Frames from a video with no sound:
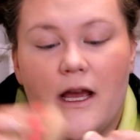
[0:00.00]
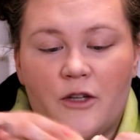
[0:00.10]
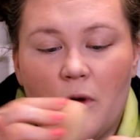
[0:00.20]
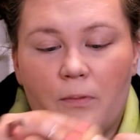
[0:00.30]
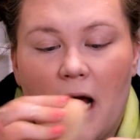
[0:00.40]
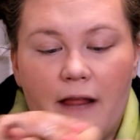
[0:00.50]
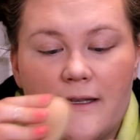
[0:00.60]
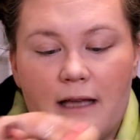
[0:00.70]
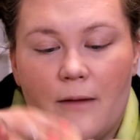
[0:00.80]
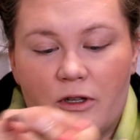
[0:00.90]
And to apply
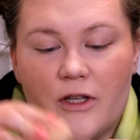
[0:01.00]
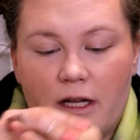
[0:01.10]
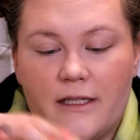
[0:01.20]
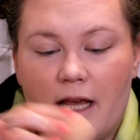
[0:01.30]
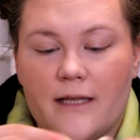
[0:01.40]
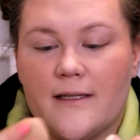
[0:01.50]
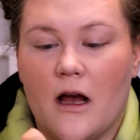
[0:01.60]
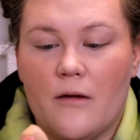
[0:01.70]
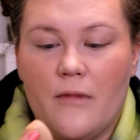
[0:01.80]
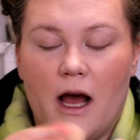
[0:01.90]
this, I'm just gonna take
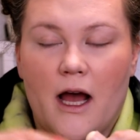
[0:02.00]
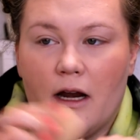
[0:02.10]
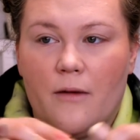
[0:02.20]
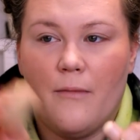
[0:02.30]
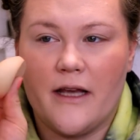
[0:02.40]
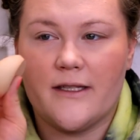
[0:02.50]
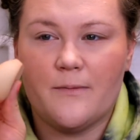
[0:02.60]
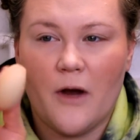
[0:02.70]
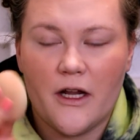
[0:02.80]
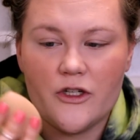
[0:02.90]
some on my
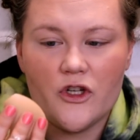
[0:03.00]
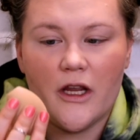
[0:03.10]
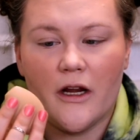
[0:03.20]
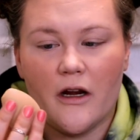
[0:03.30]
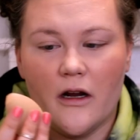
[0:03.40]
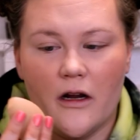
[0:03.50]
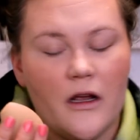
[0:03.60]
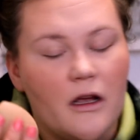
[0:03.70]
sponge here.